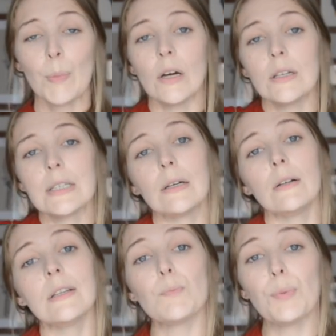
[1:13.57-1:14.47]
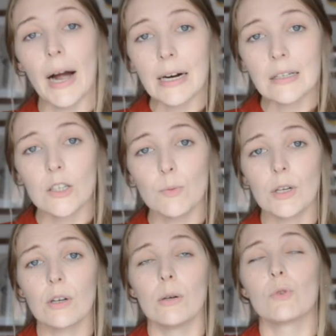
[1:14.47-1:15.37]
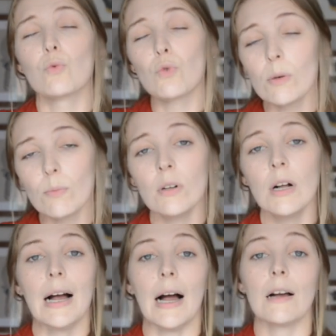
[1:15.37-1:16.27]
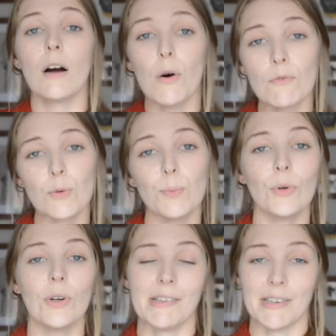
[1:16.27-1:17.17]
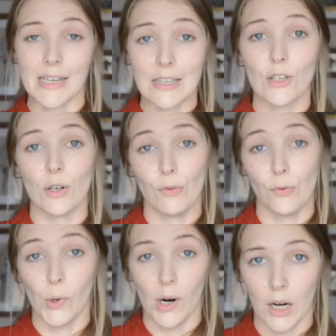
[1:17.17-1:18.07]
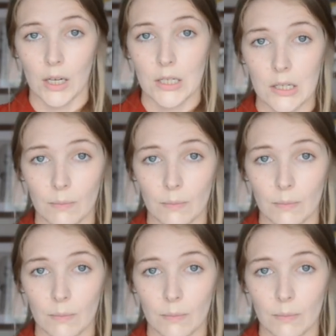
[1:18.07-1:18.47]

until this practice becomes normal and comfortable and easier for us.